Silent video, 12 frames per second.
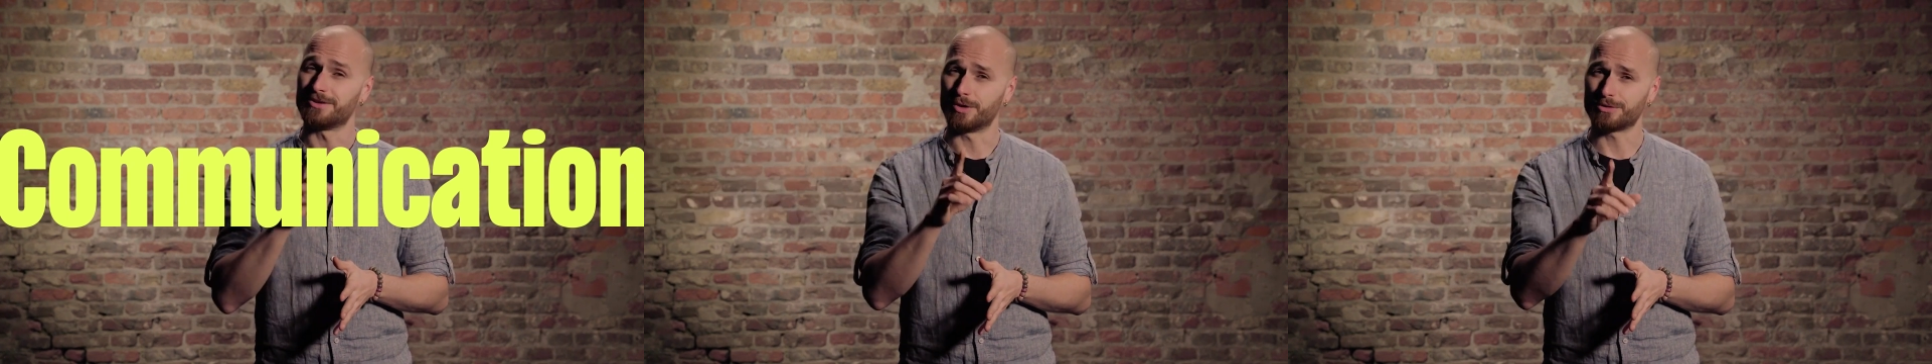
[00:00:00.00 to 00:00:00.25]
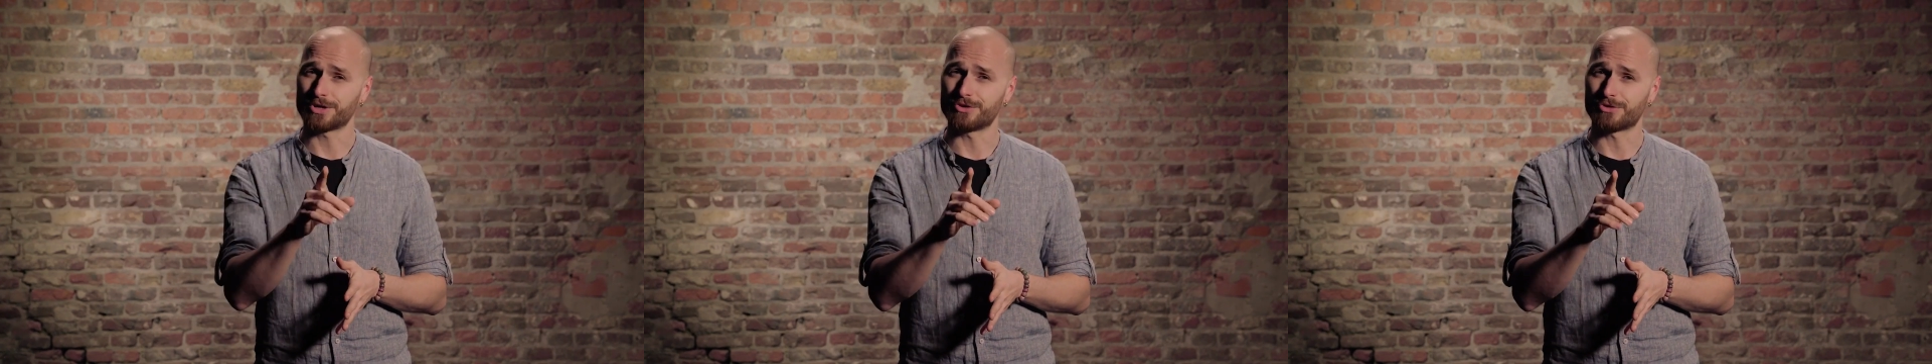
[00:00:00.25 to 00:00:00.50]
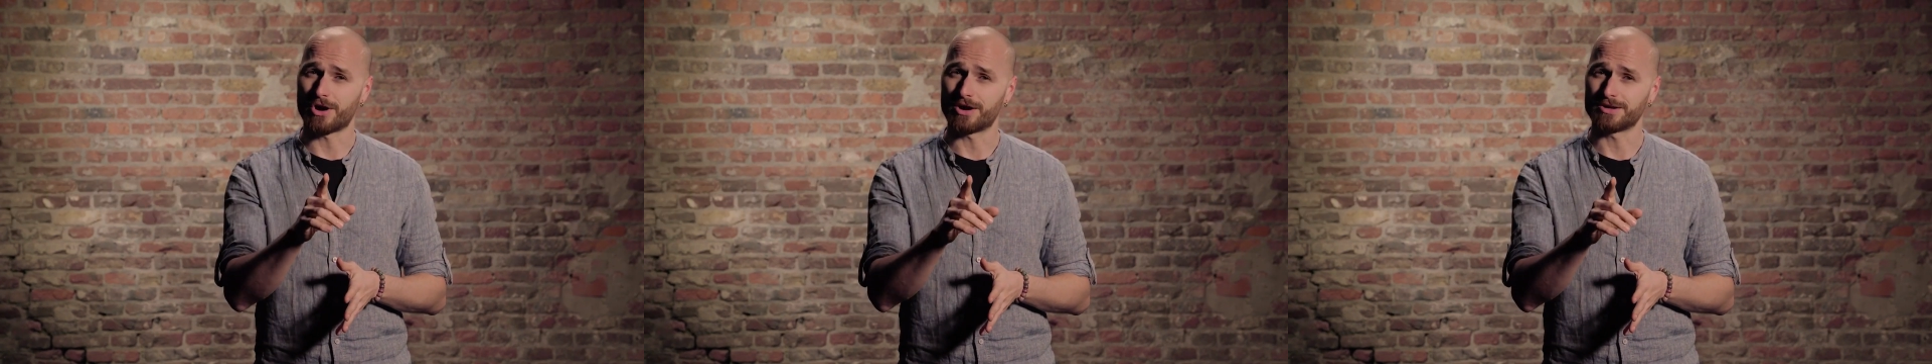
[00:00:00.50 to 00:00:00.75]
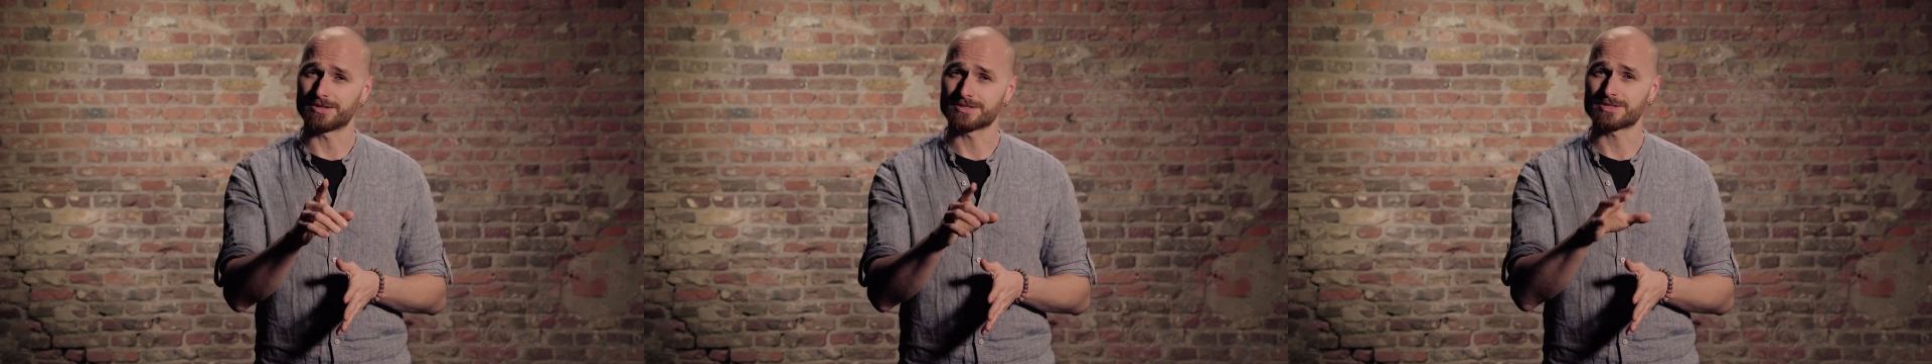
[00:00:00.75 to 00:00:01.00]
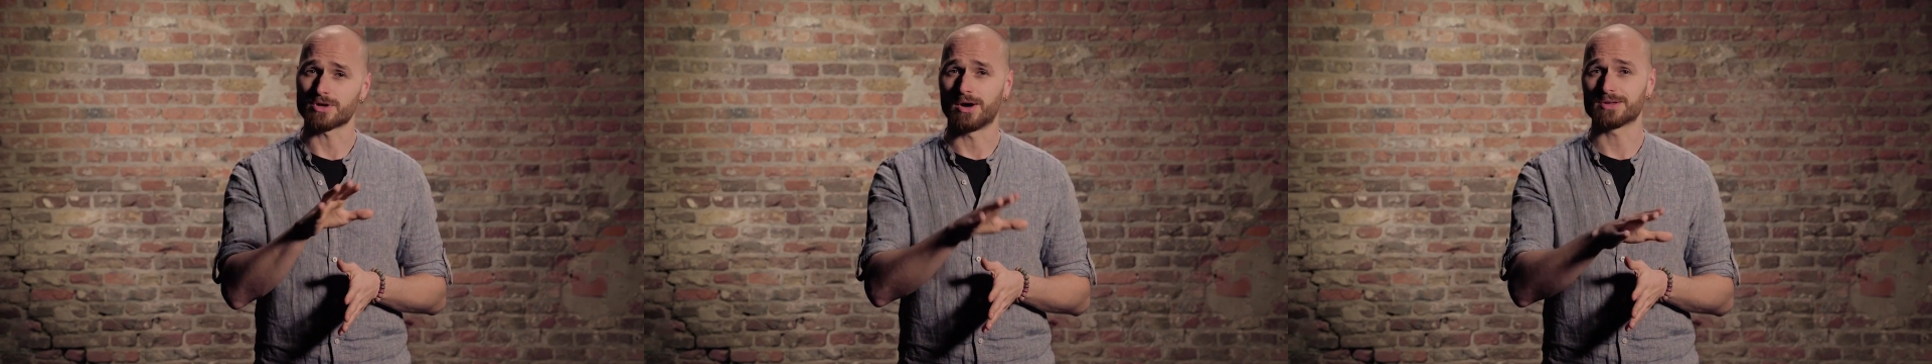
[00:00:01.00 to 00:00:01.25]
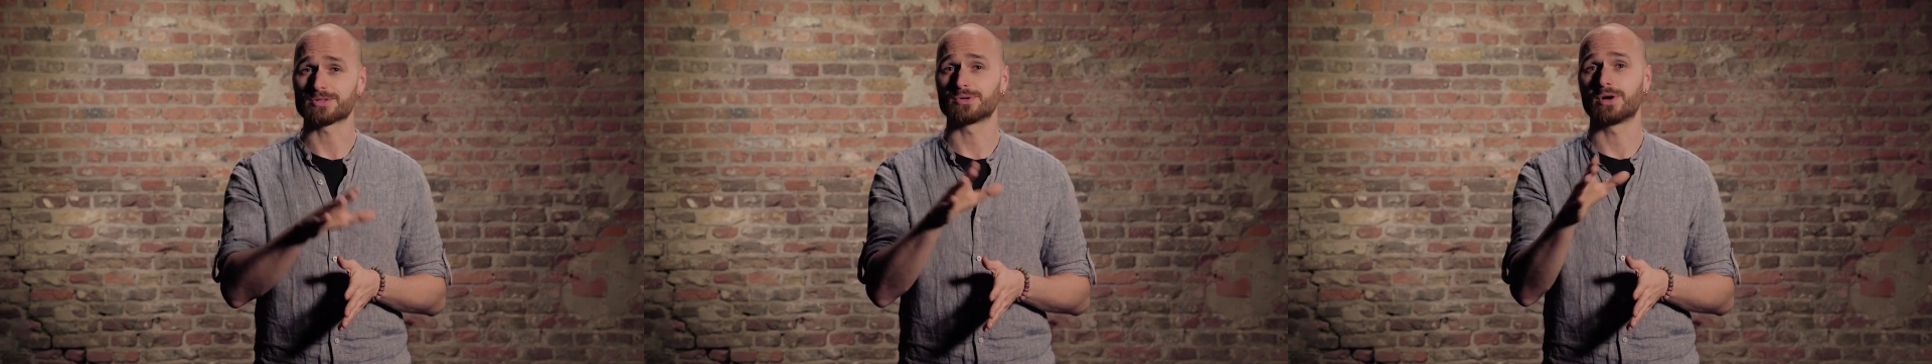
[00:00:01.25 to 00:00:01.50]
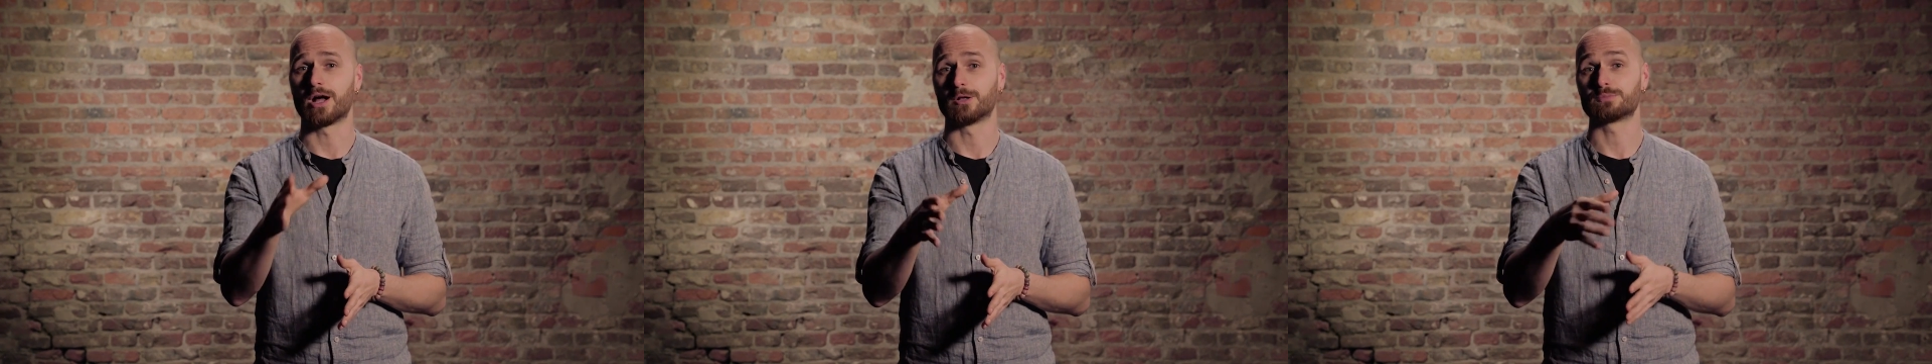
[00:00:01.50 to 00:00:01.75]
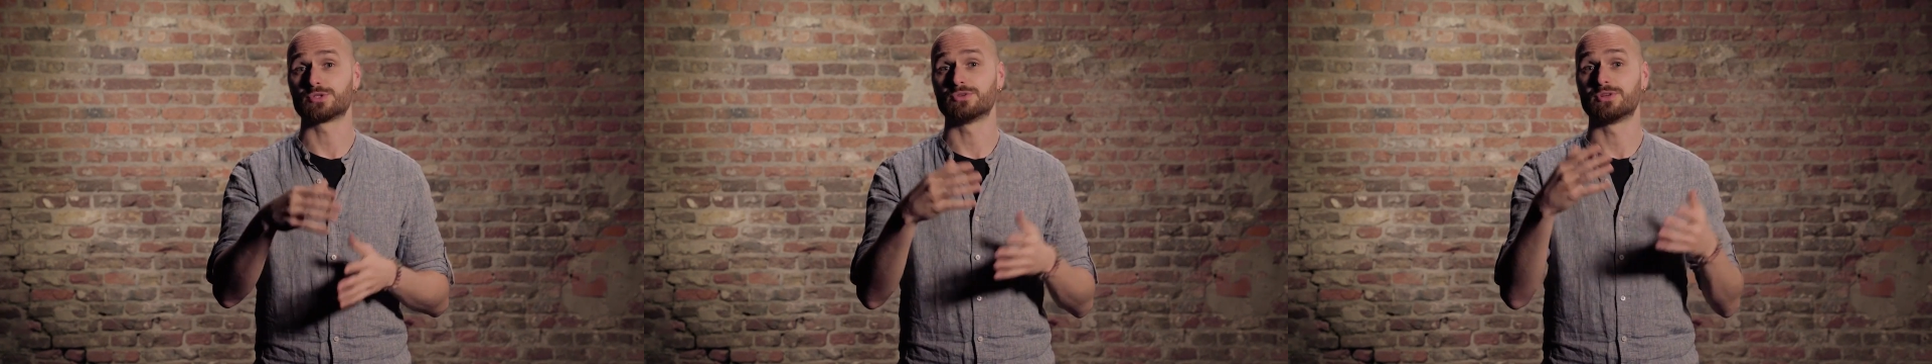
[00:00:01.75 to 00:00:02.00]
Knowing your audience also
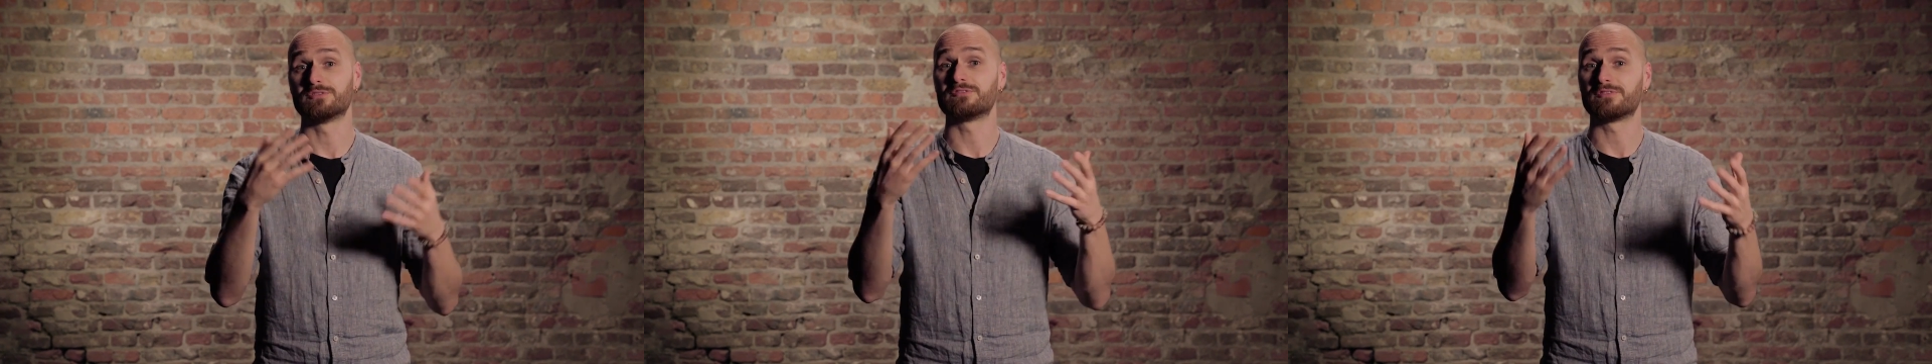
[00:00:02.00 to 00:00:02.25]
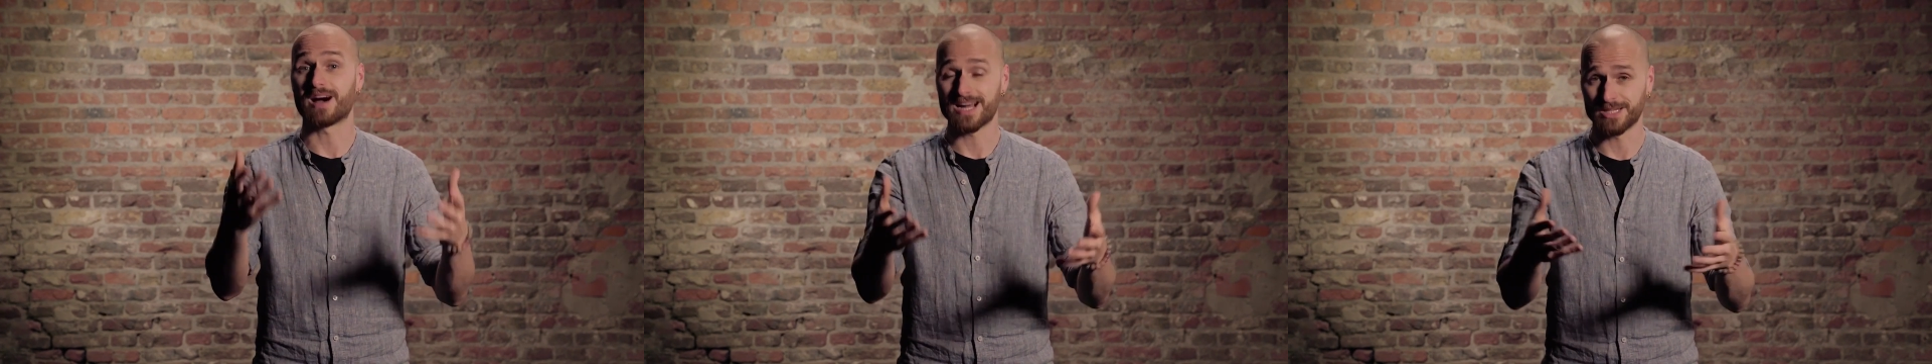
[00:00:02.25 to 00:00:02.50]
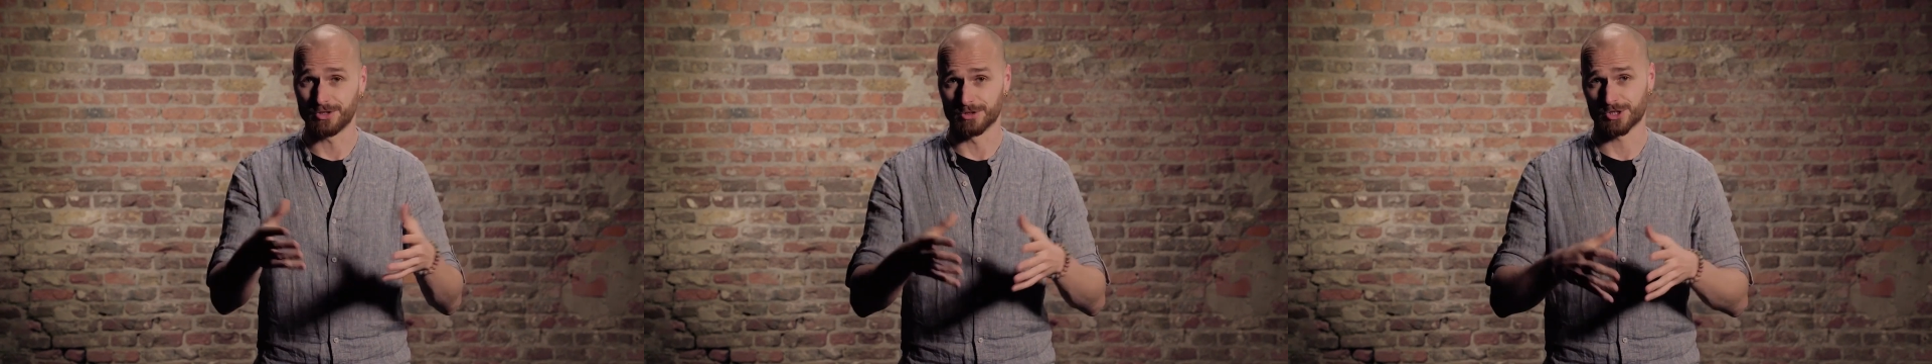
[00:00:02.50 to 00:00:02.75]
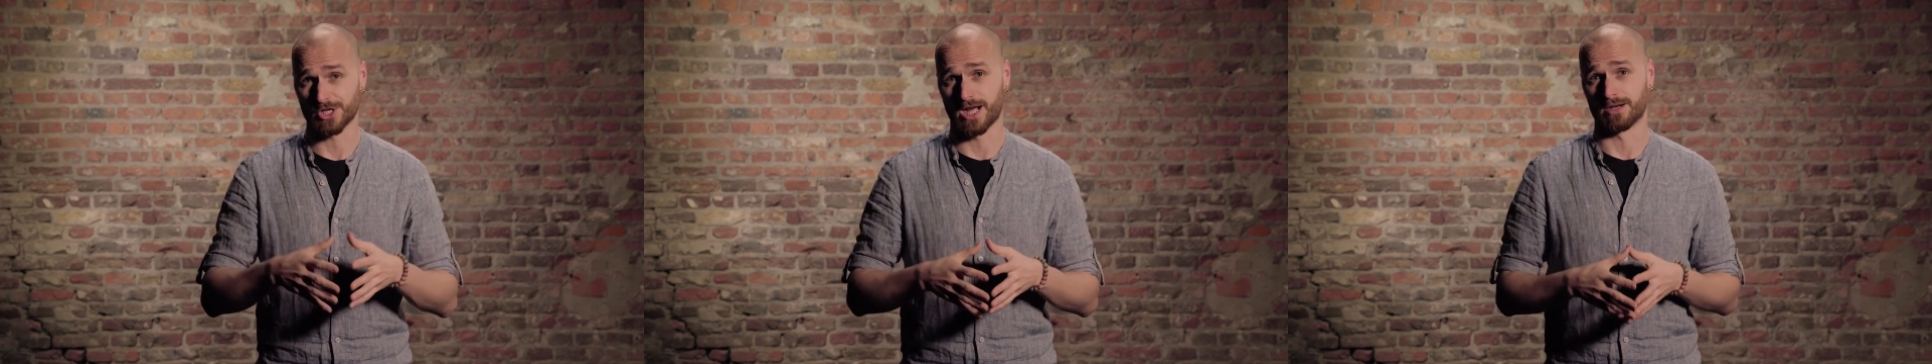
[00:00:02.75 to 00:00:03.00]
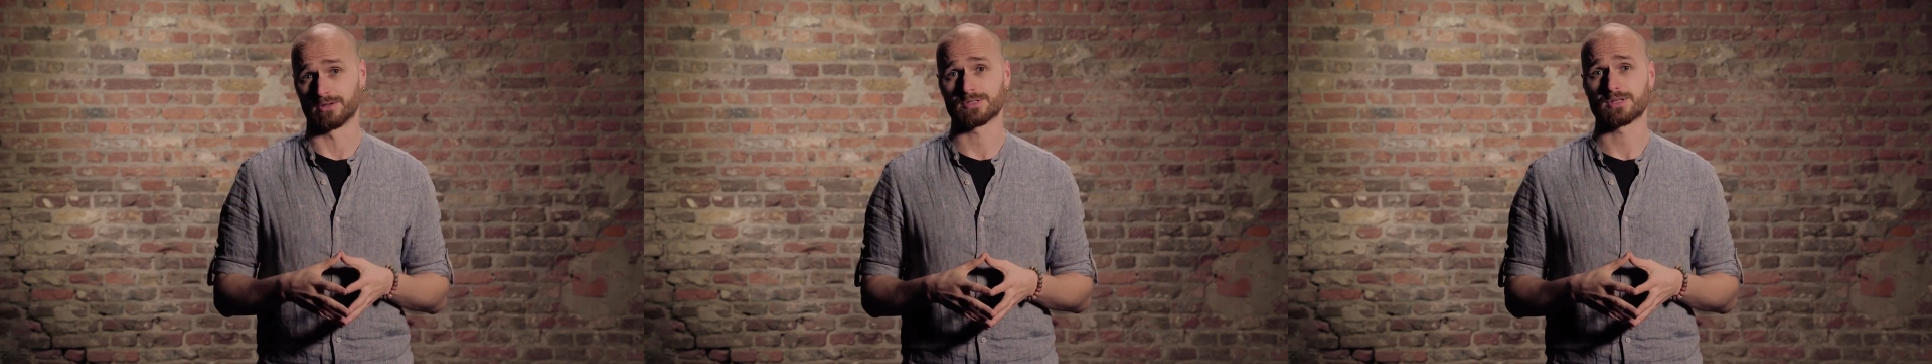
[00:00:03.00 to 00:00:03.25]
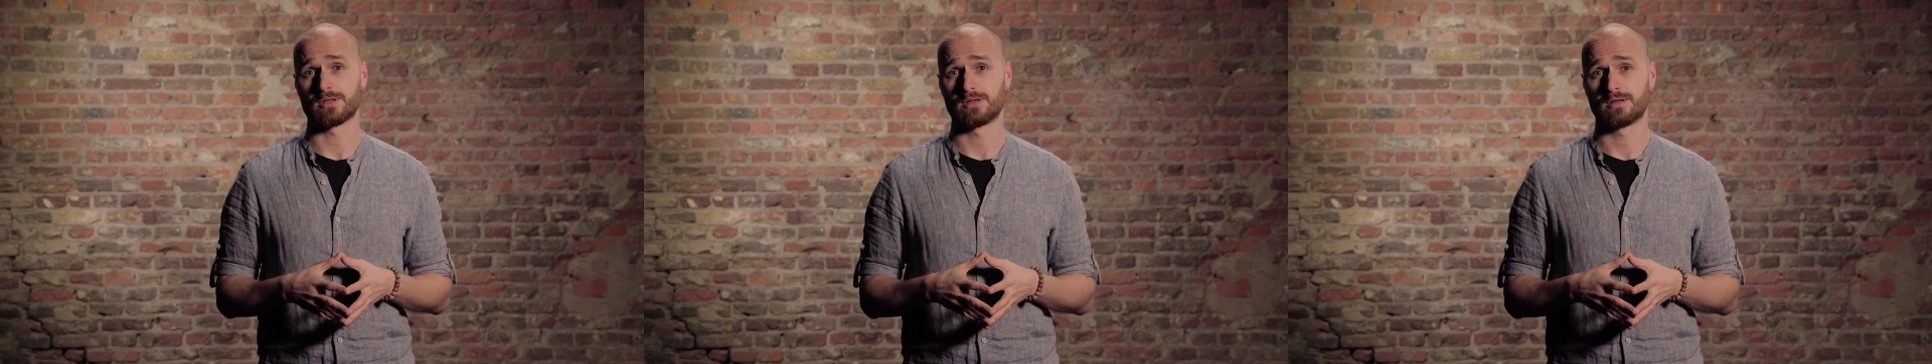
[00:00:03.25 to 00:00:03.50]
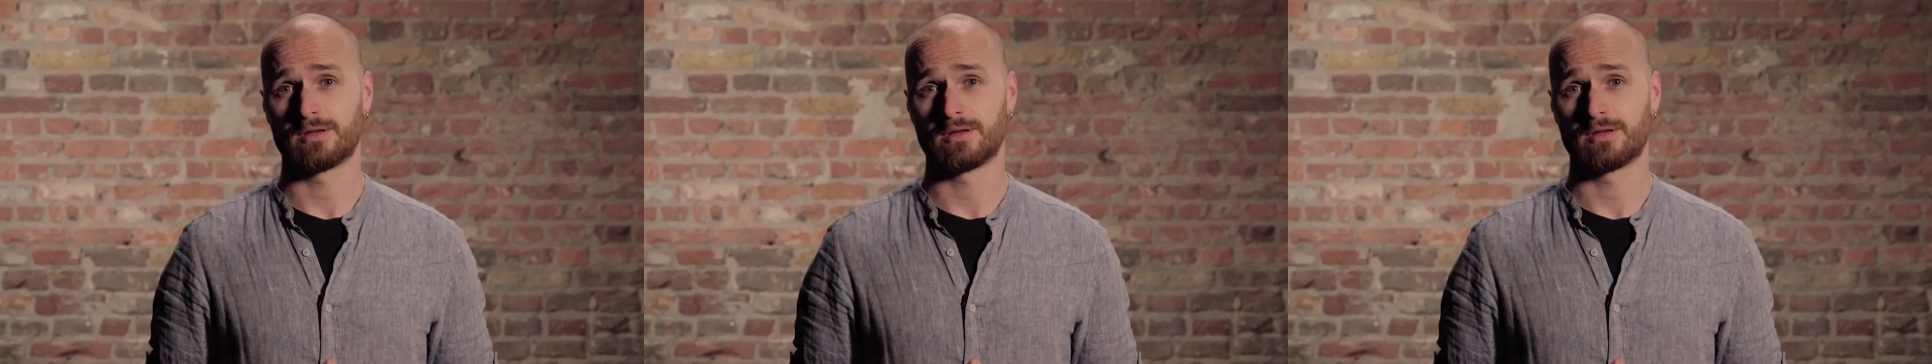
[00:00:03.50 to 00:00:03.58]
helps you define your channels.